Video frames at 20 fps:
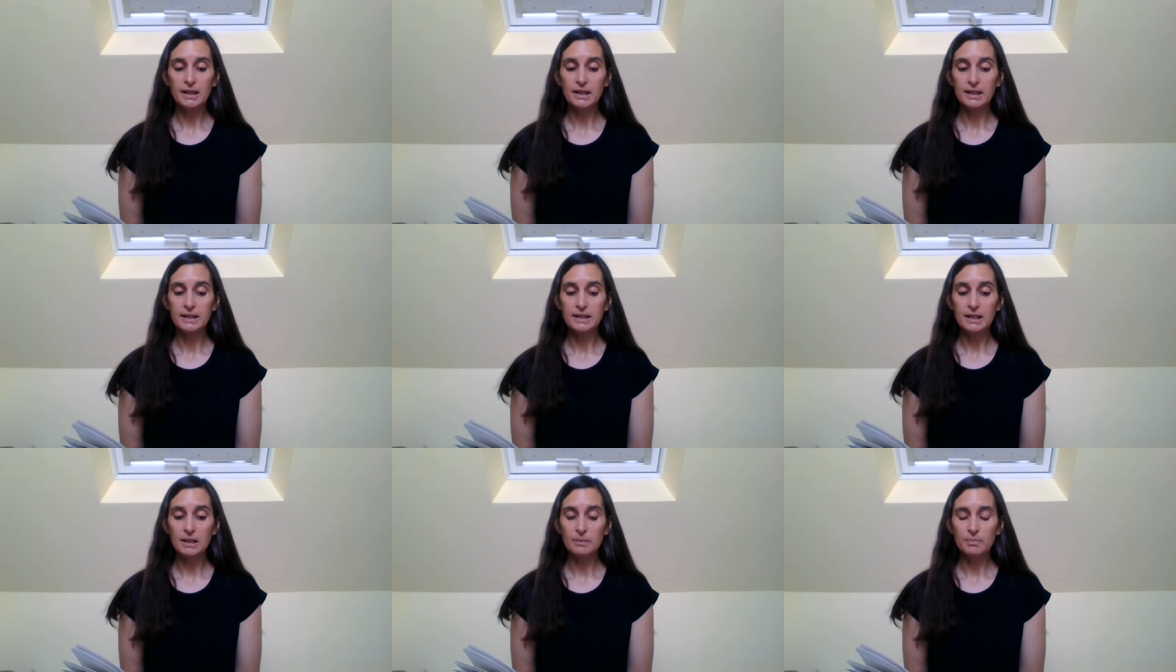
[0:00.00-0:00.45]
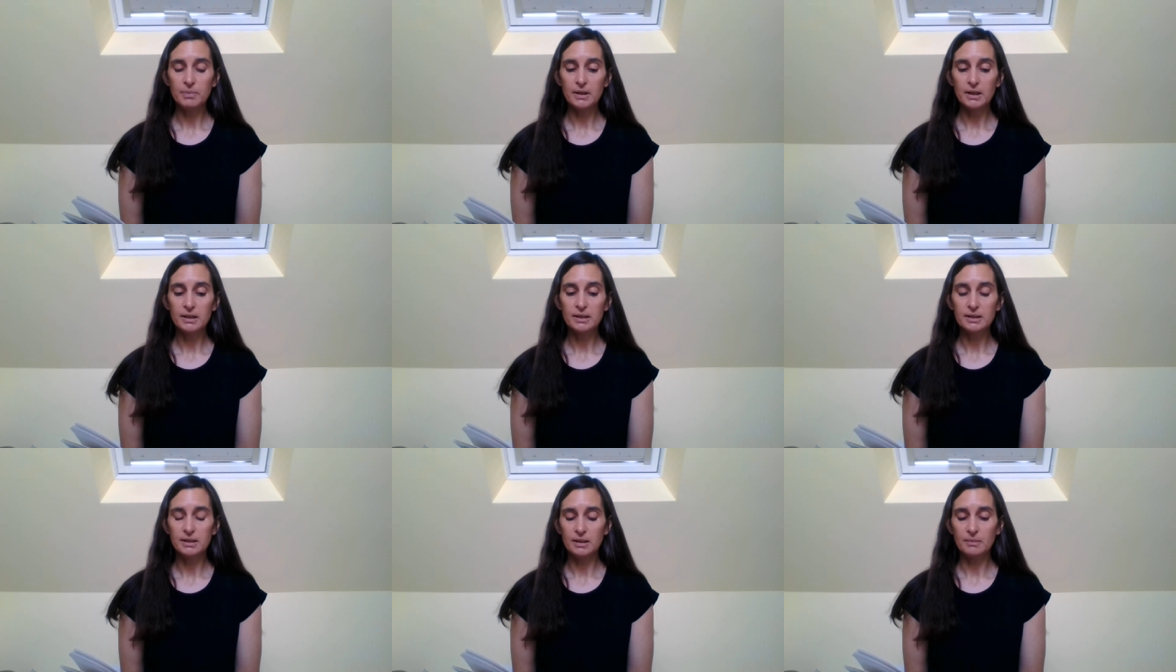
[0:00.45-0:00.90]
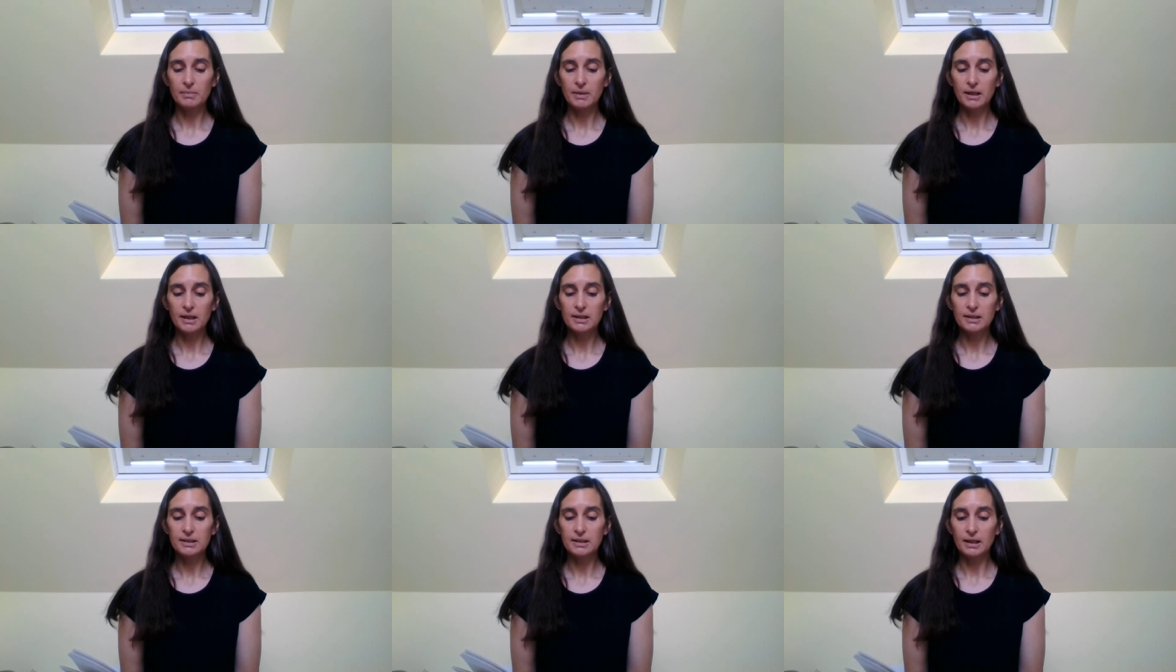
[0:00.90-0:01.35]
nearly dead person,
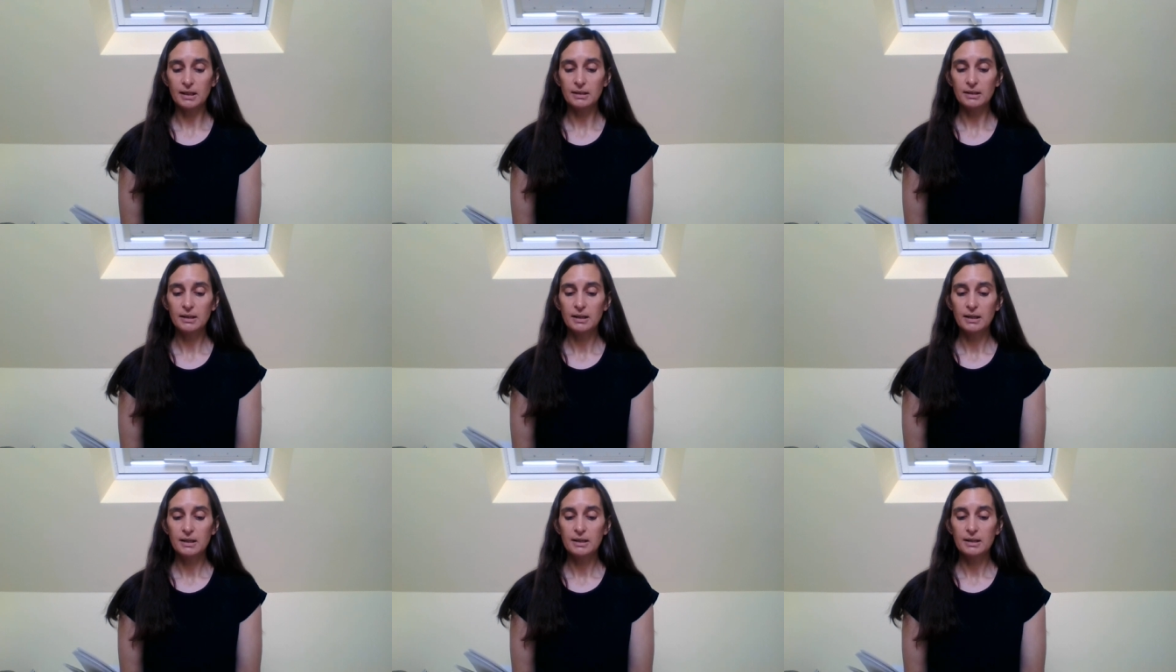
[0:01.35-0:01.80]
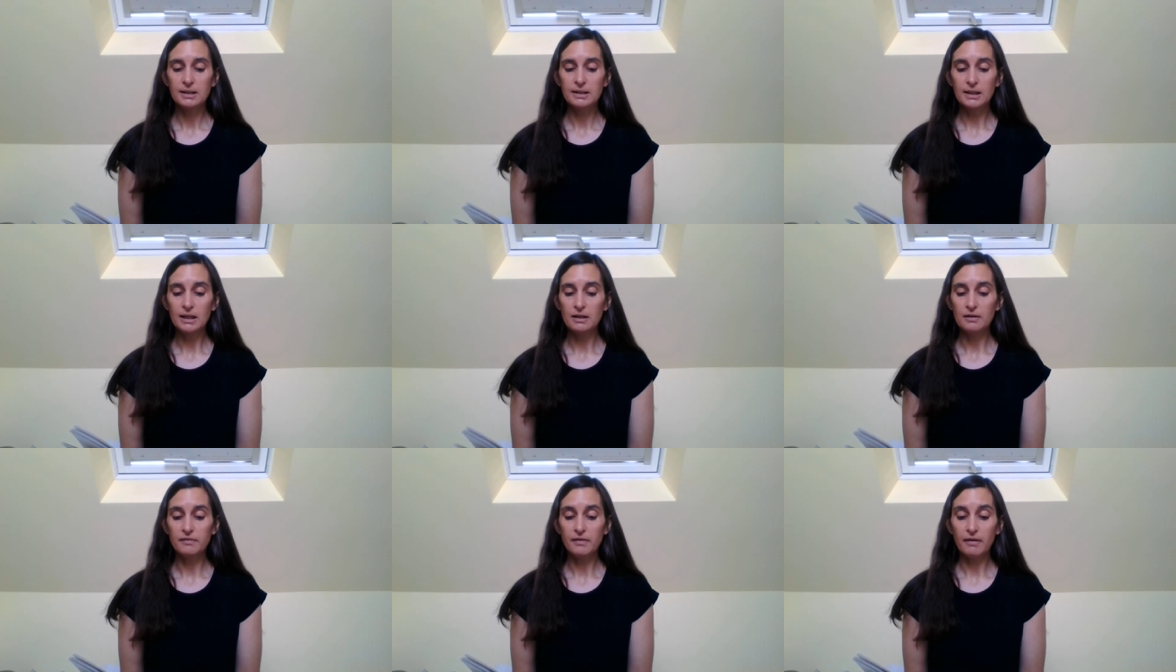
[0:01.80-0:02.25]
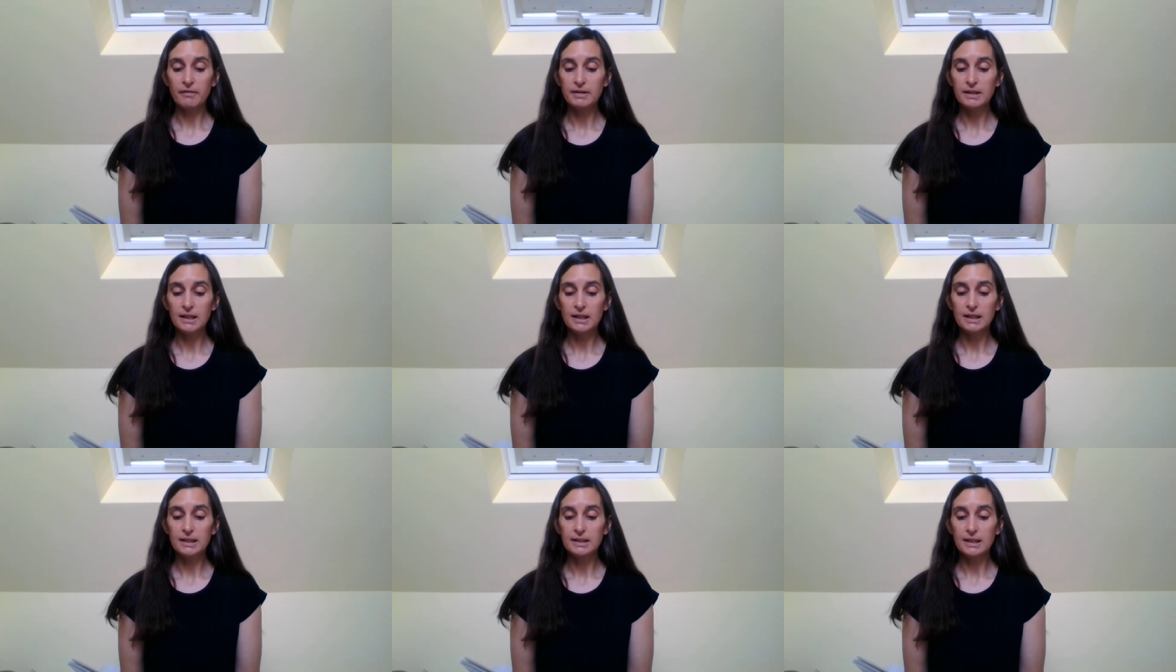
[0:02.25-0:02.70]
Micah San. Stella very
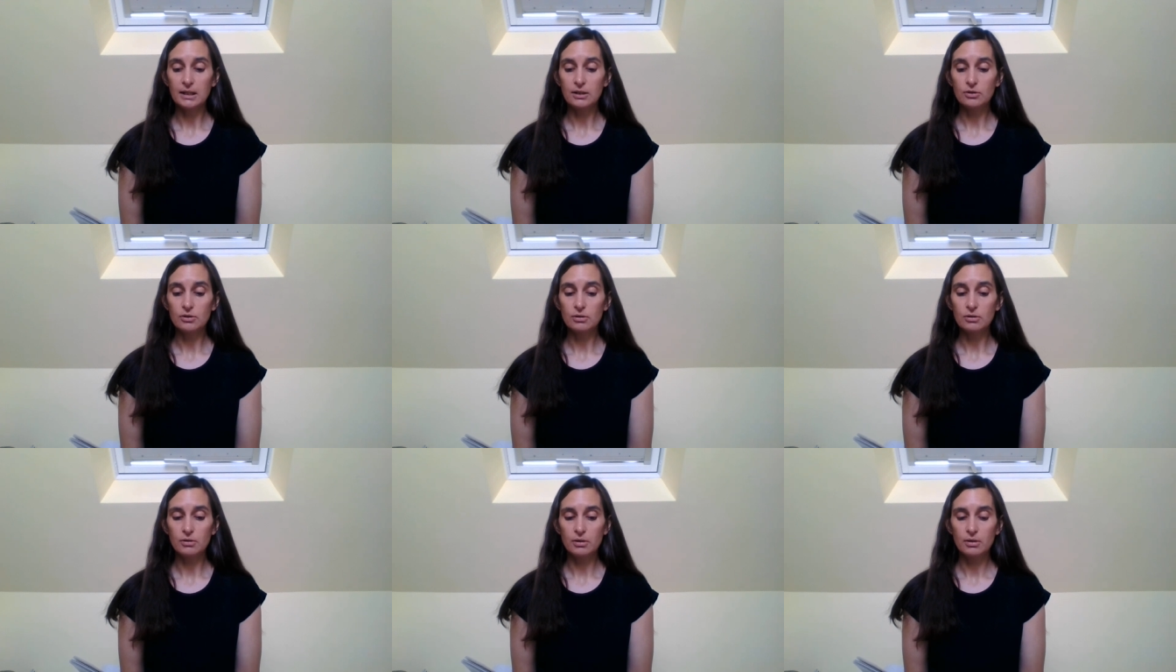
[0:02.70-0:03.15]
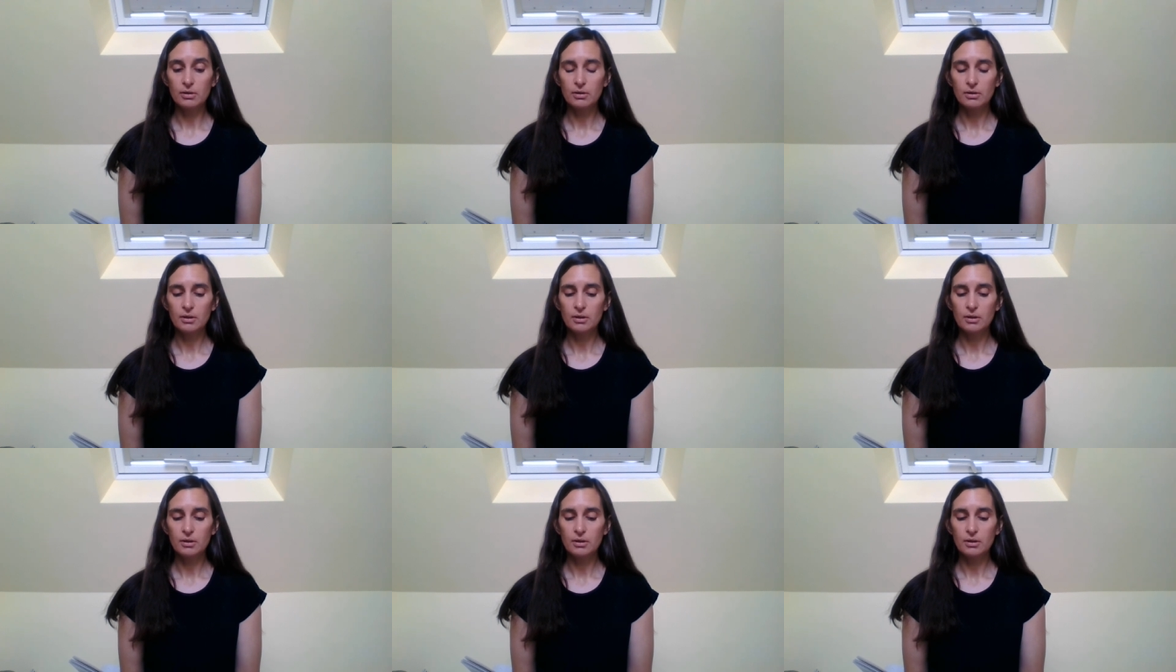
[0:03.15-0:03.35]
nearly dead dog.